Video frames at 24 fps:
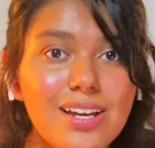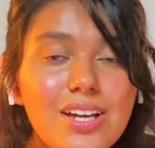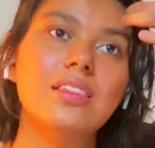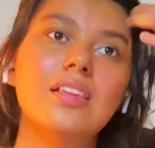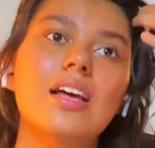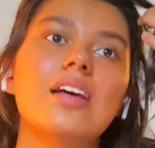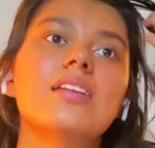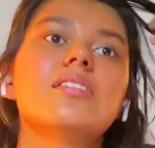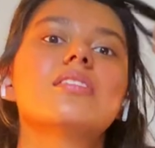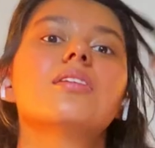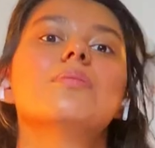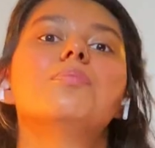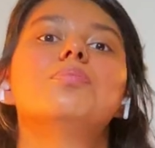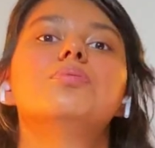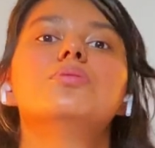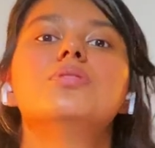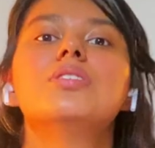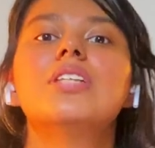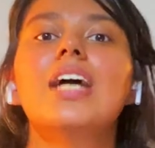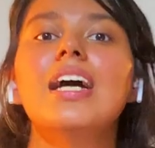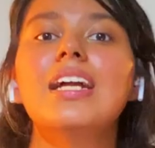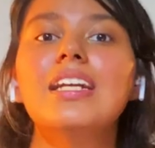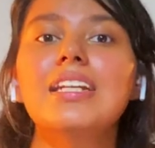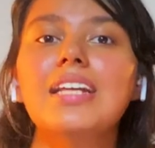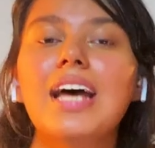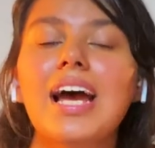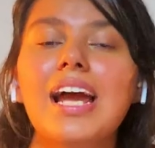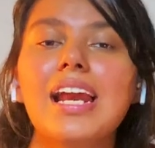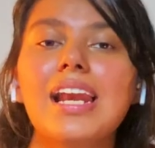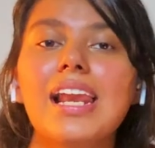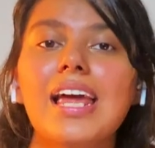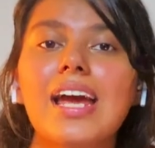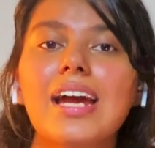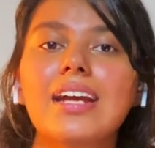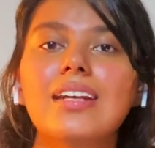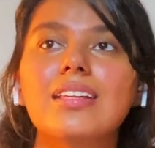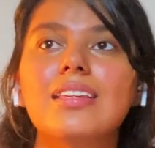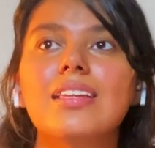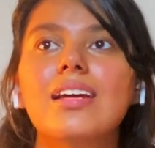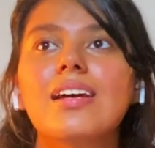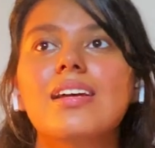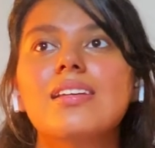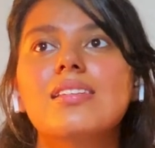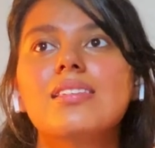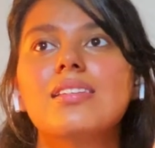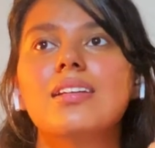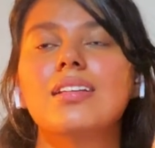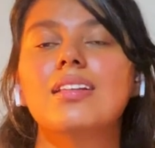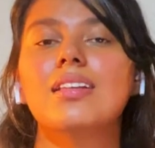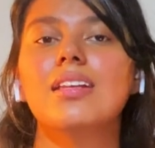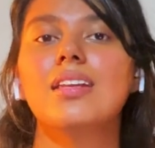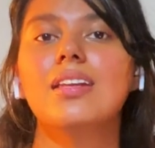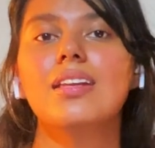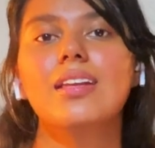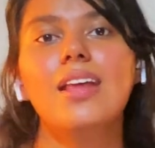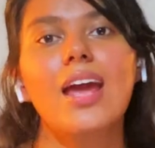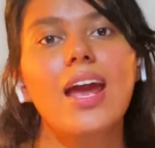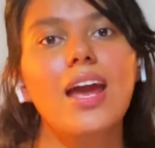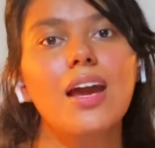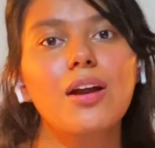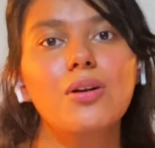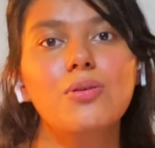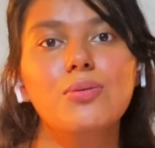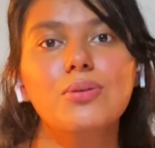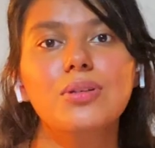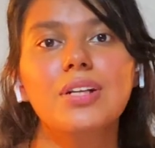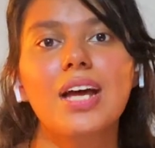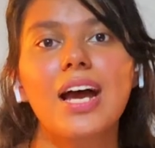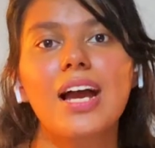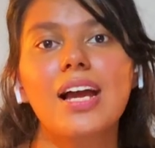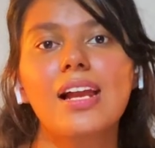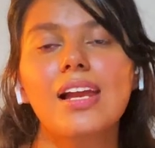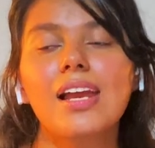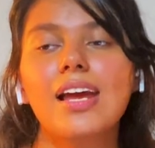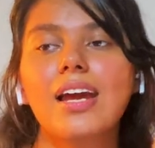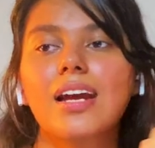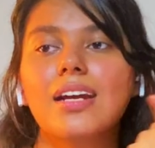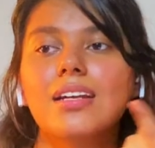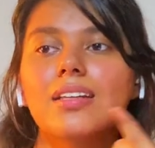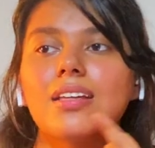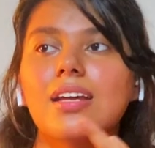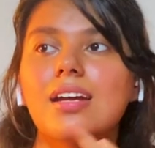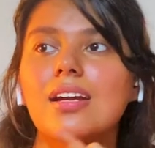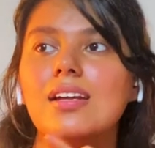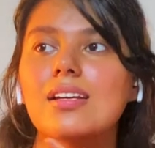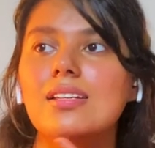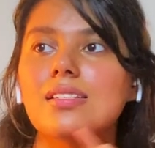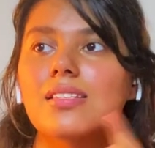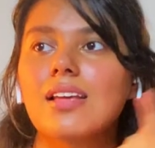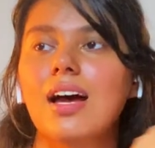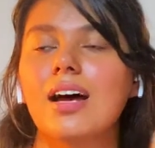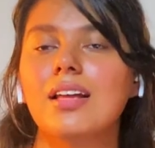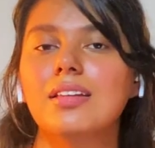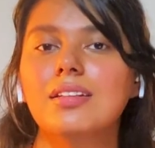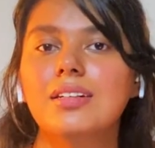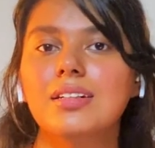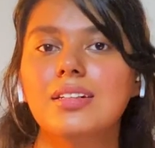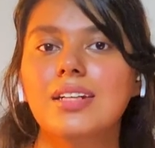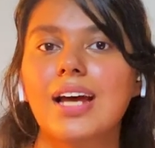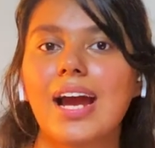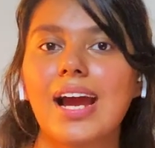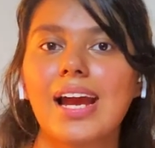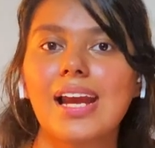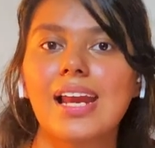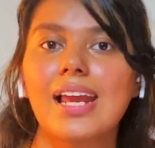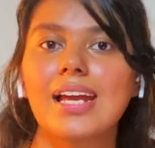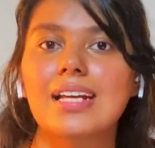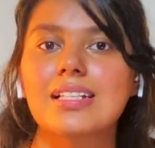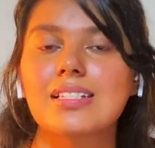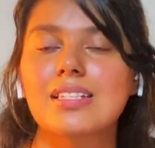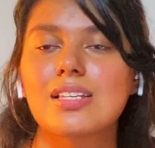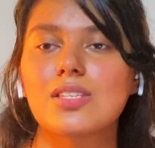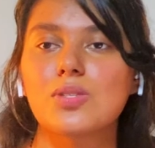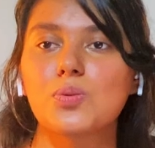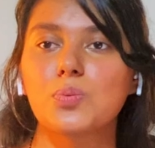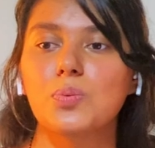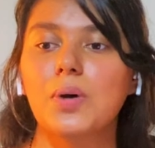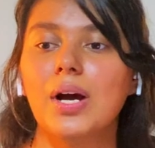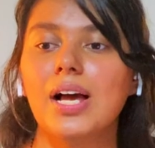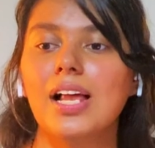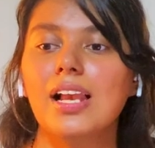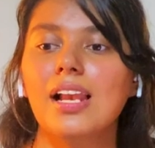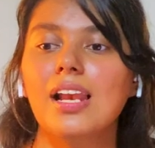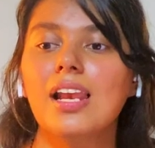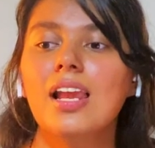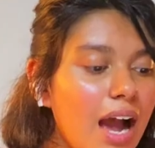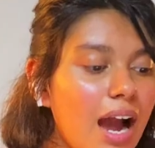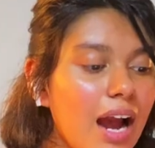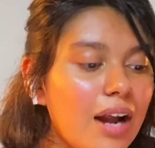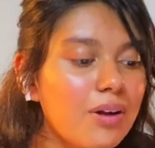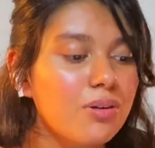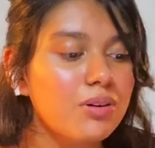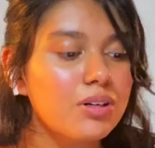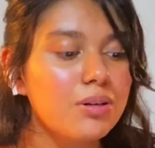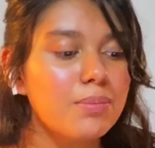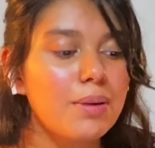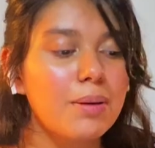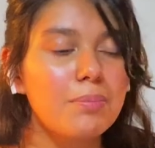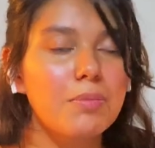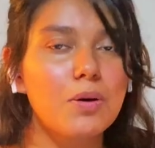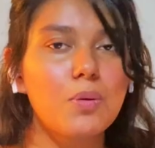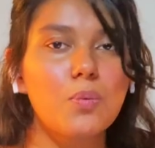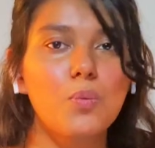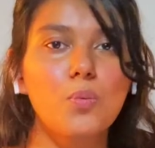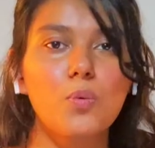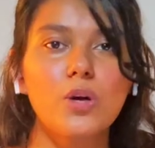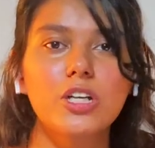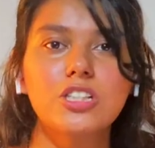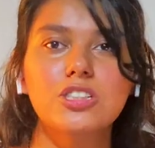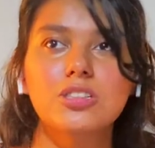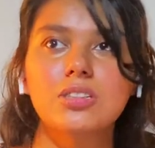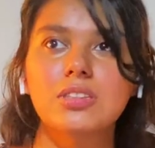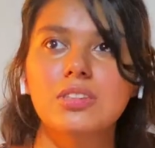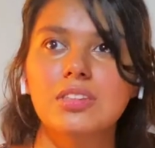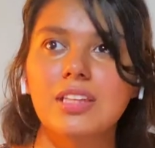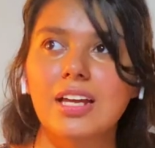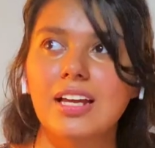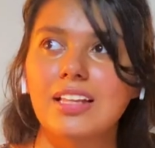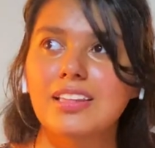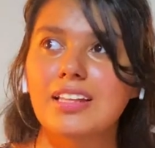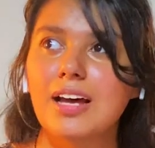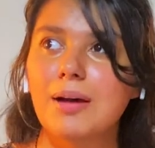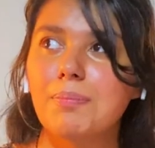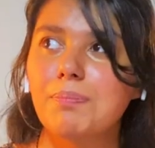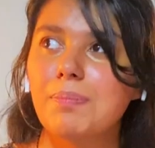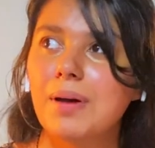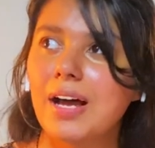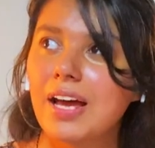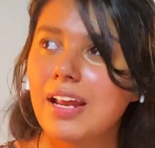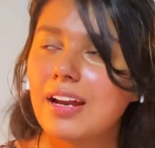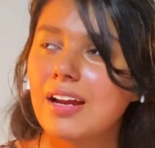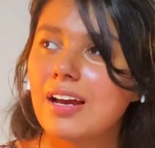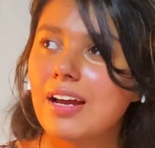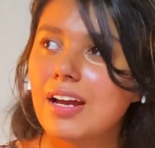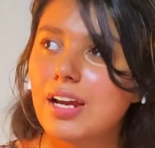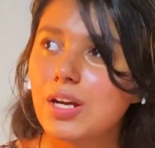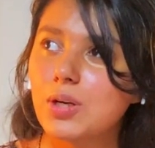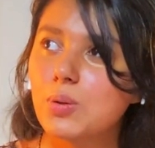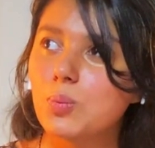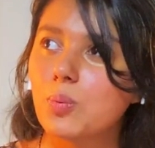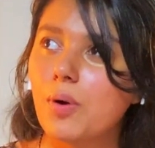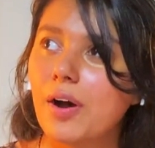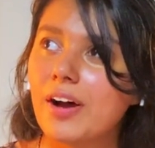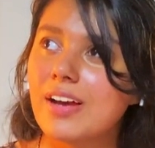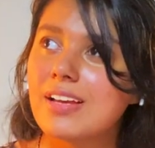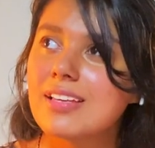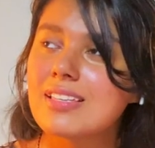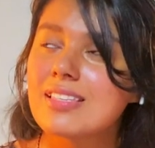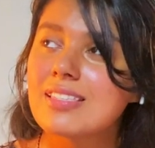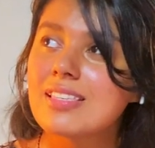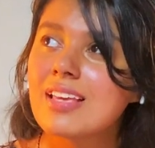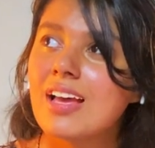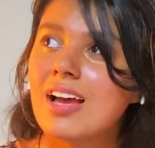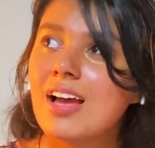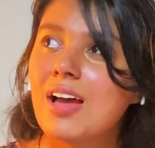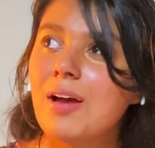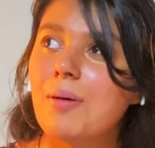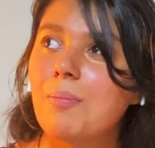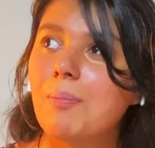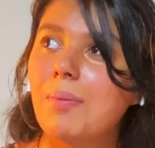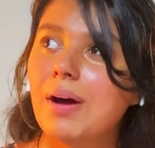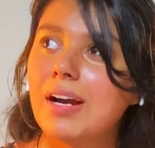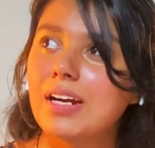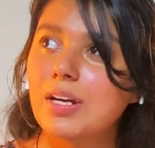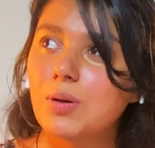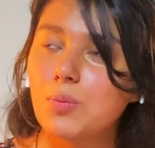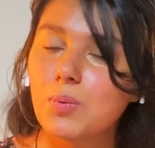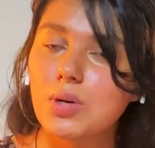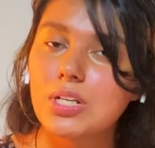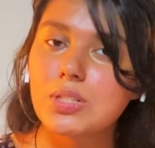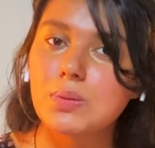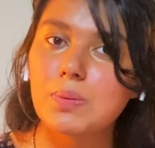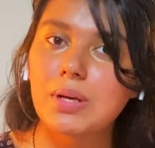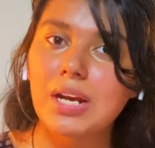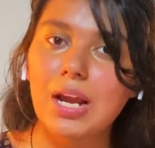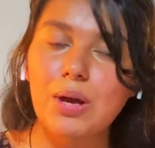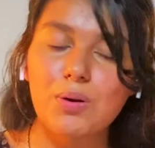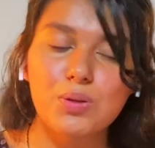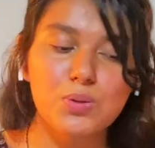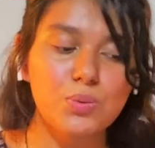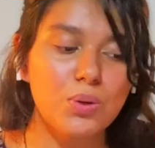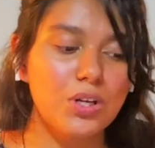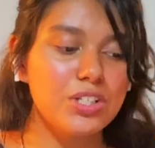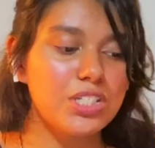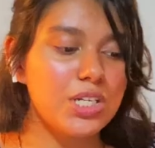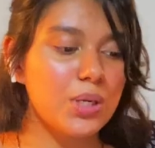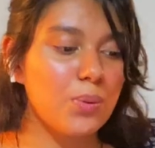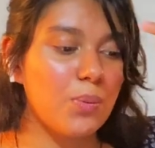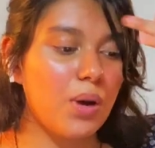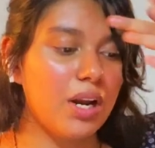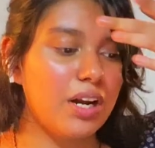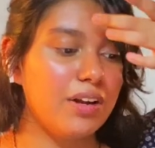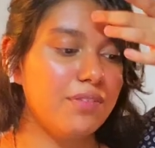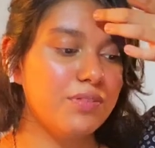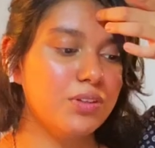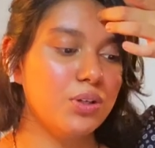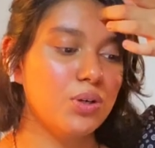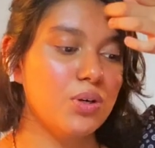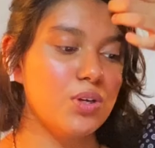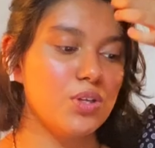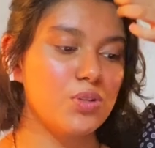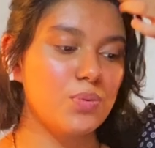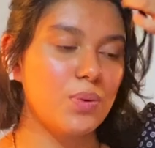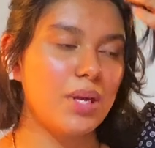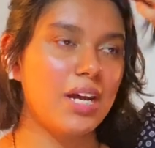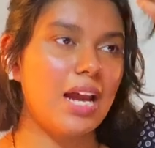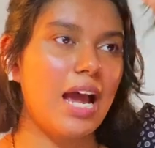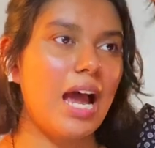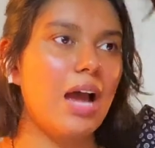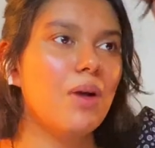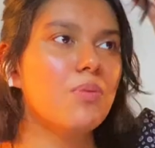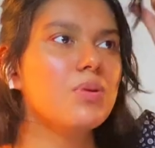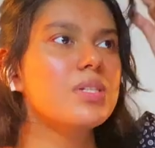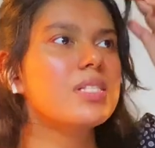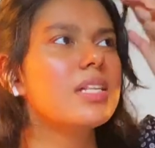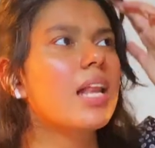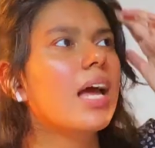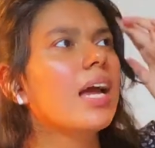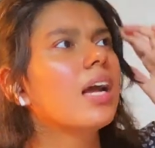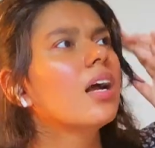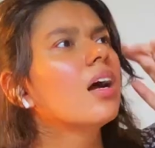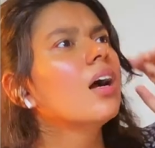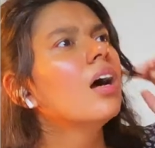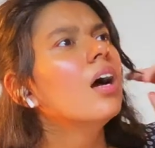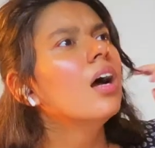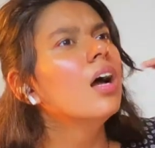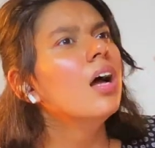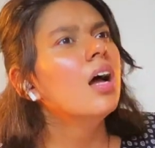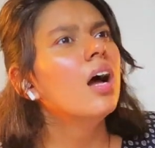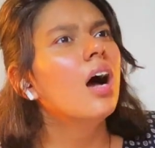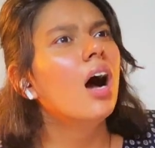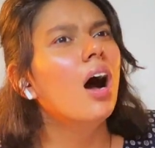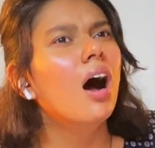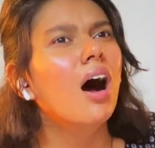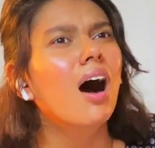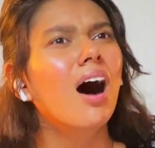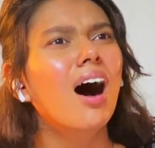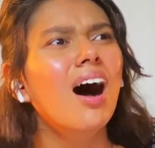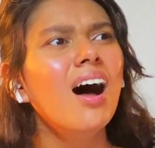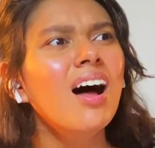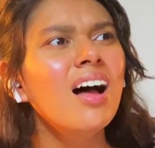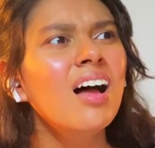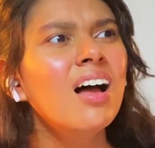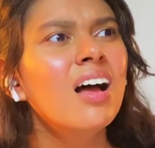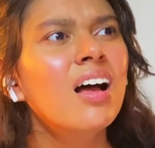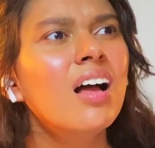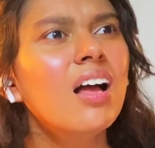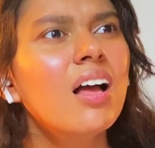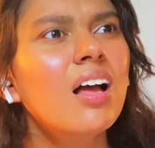There's the Busan dialect, there's the Daegu dialect, there's other dialects as well. I don't remember which Thedapara it was, but it was when I was watching one of those when I was like, huh?